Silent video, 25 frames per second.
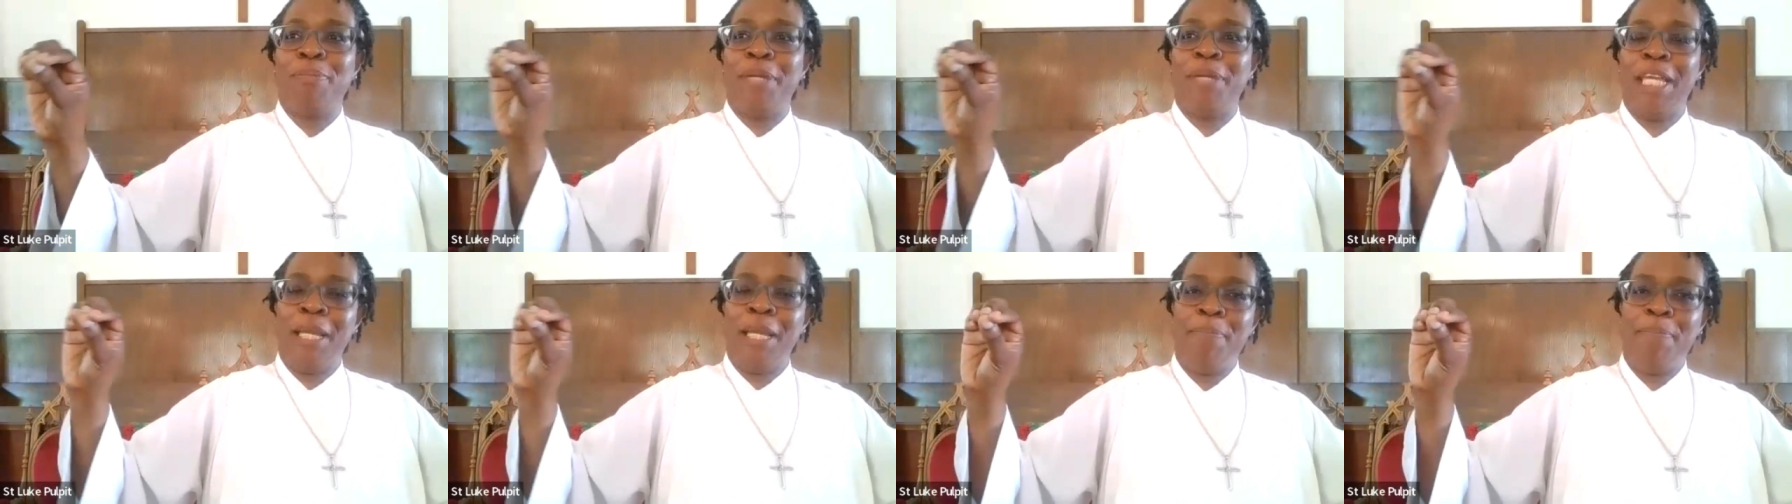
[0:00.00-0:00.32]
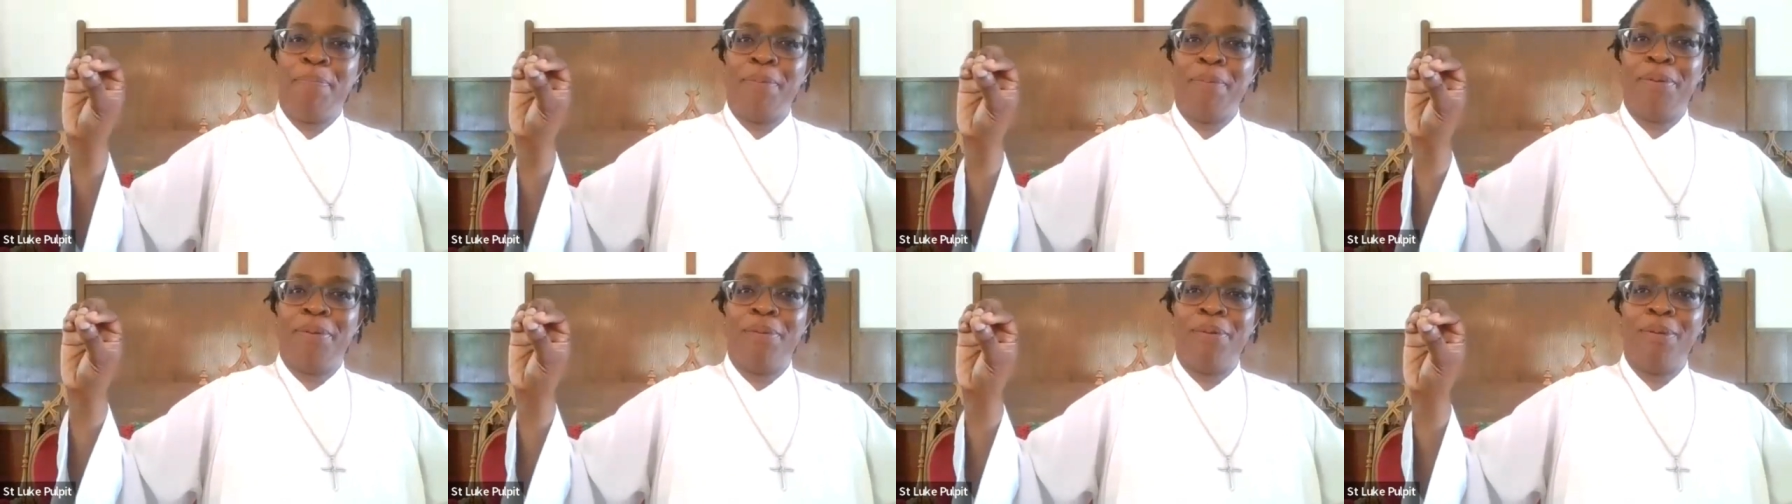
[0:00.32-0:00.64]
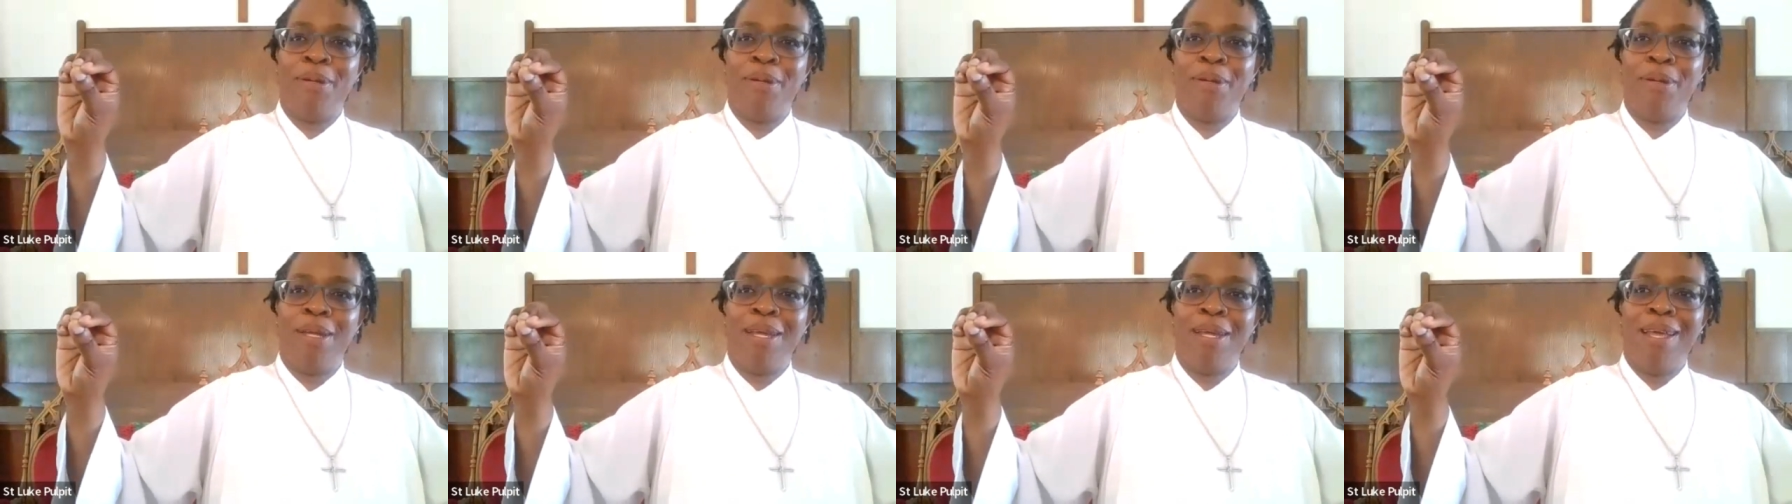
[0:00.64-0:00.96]

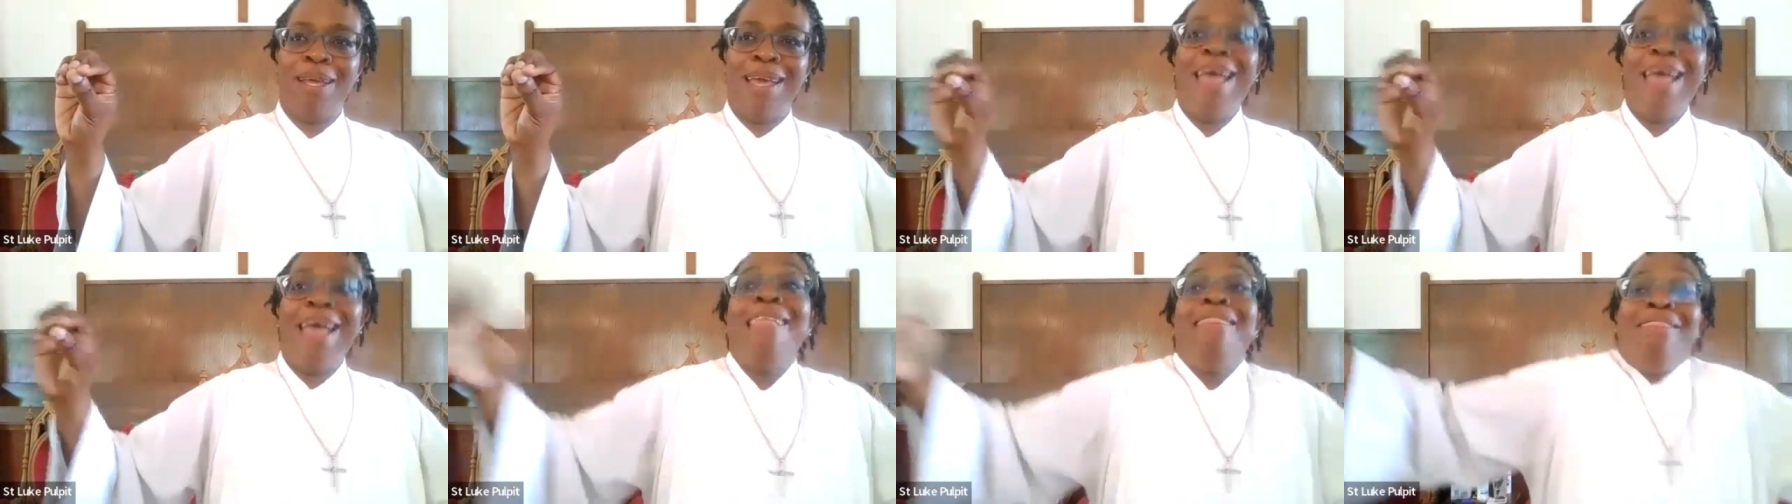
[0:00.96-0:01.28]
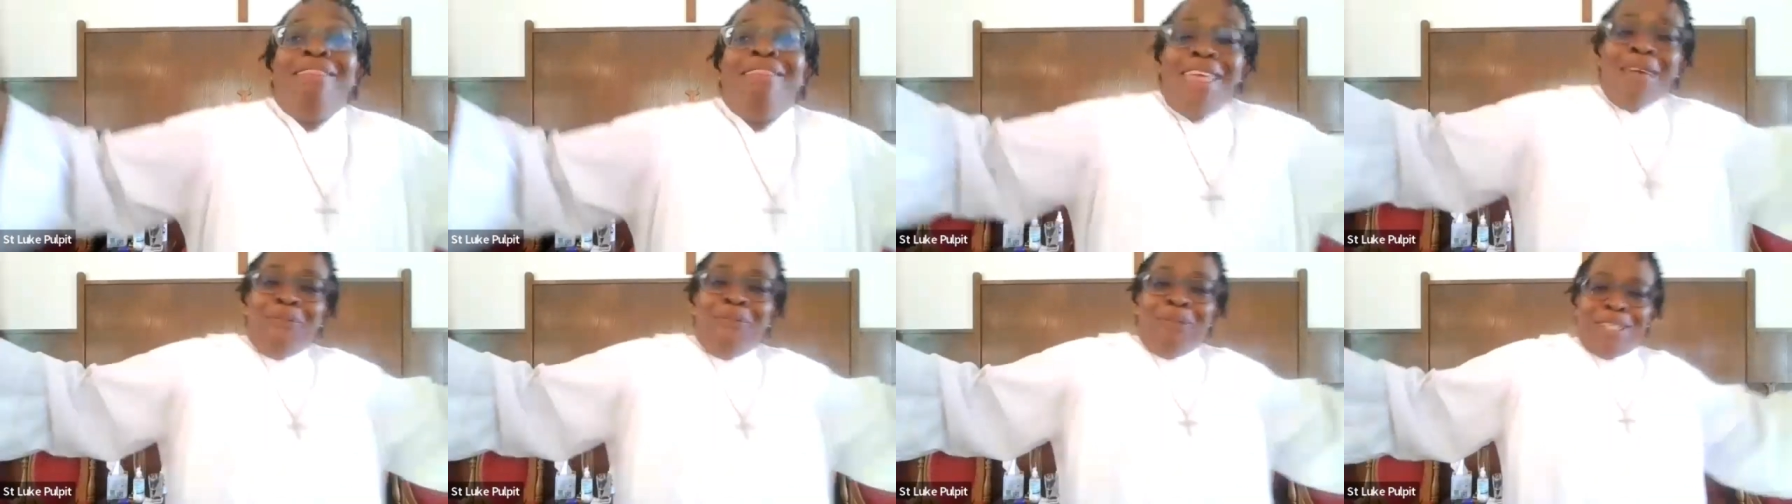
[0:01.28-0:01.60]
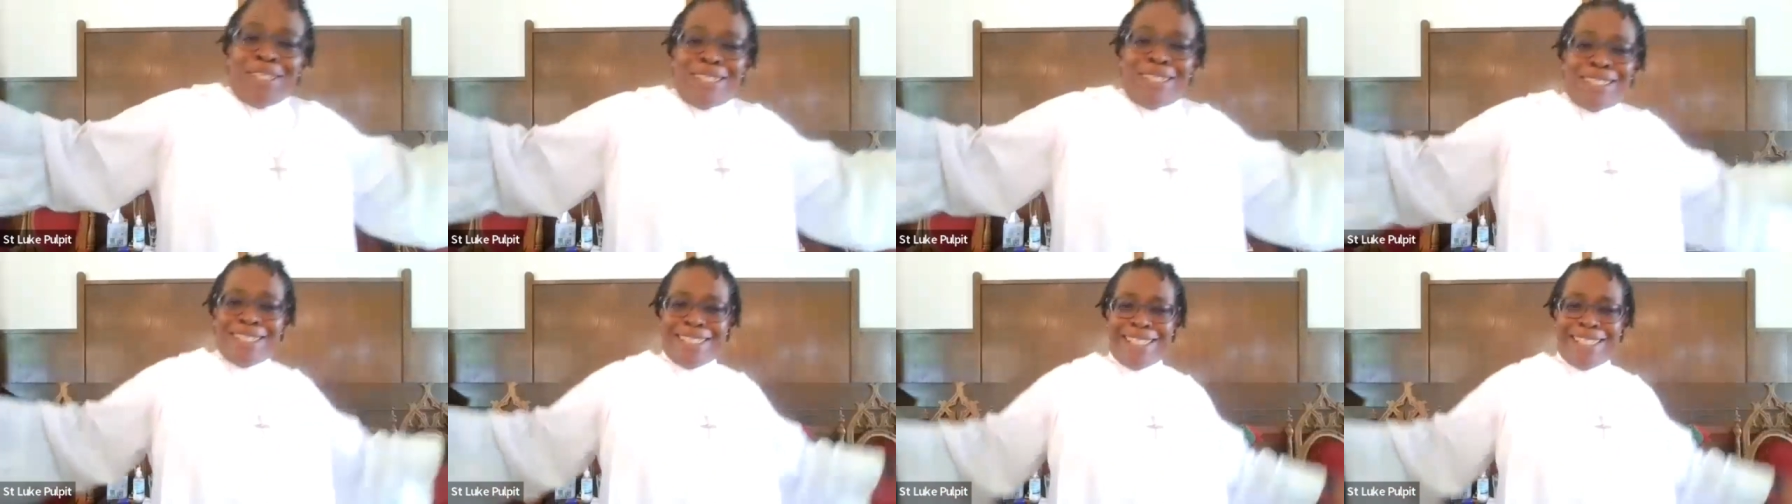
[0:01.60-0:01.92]
people, they were
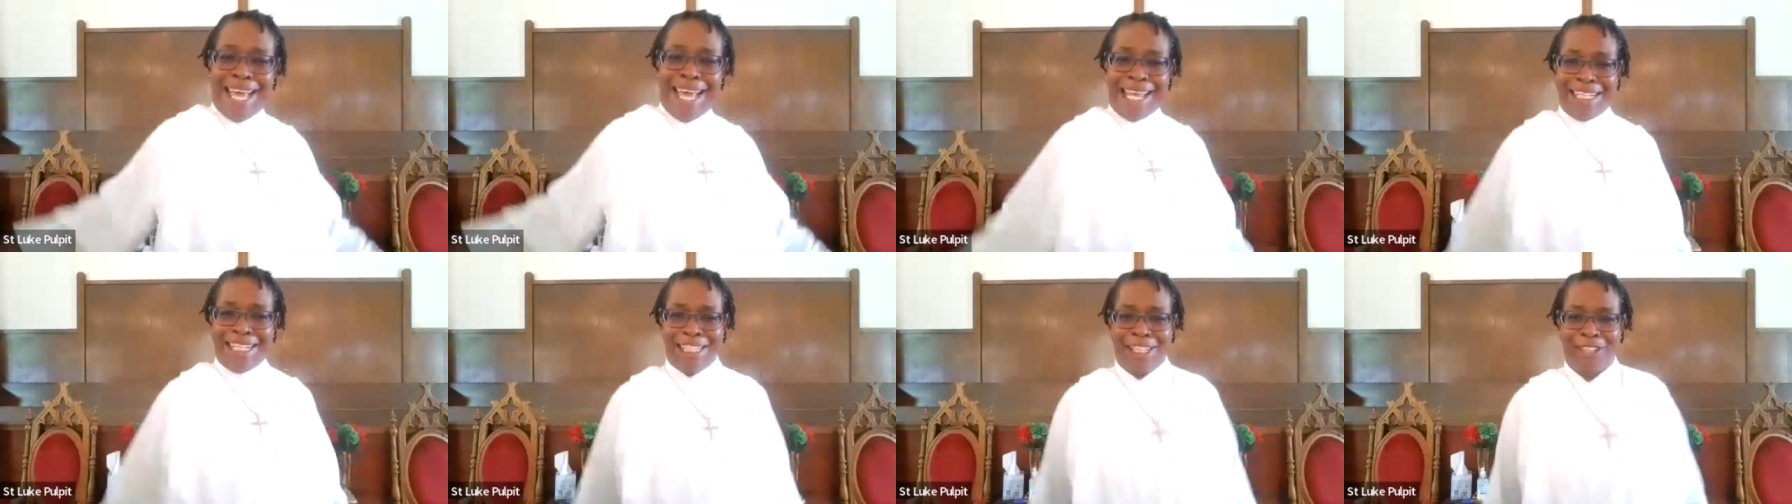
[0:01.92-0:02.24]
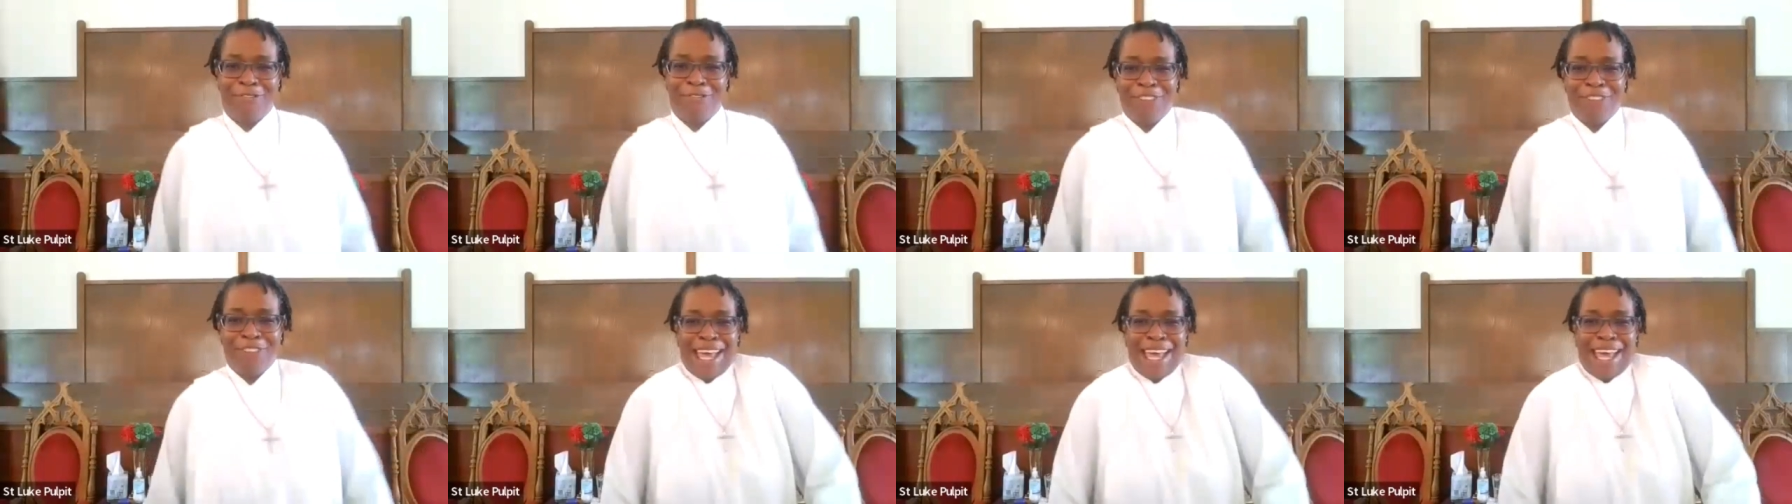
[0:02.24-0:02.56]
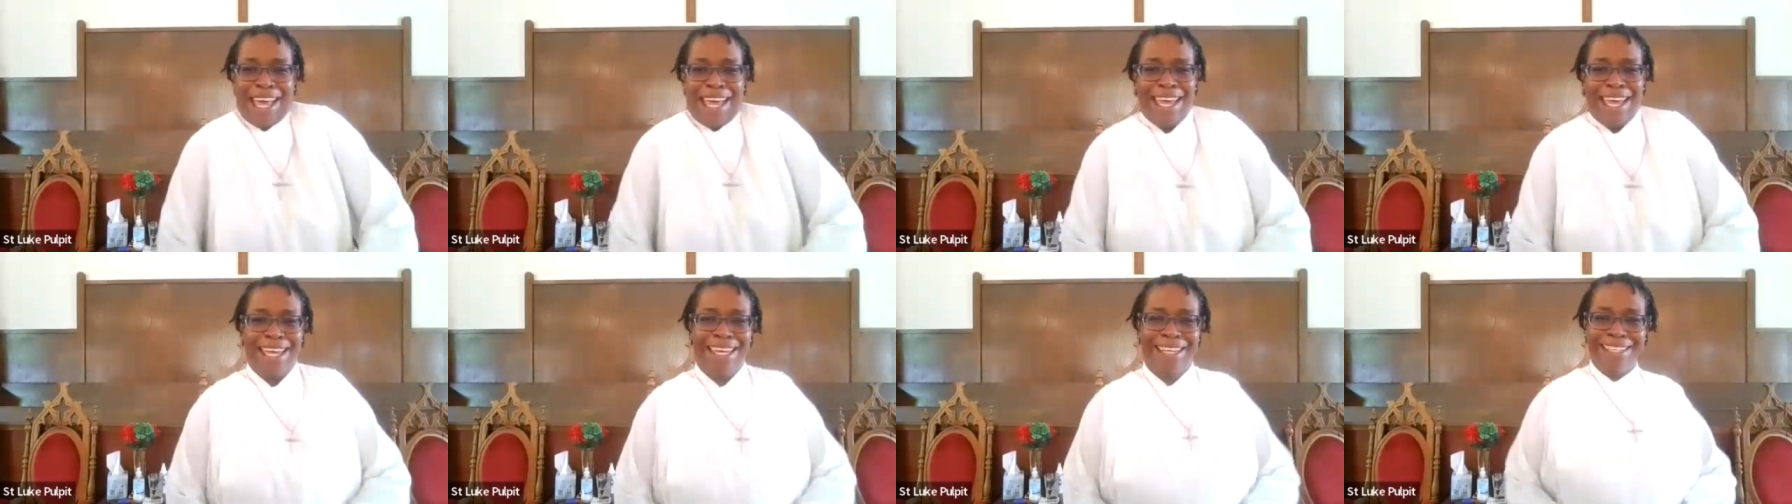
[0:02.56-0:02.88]
satisfied,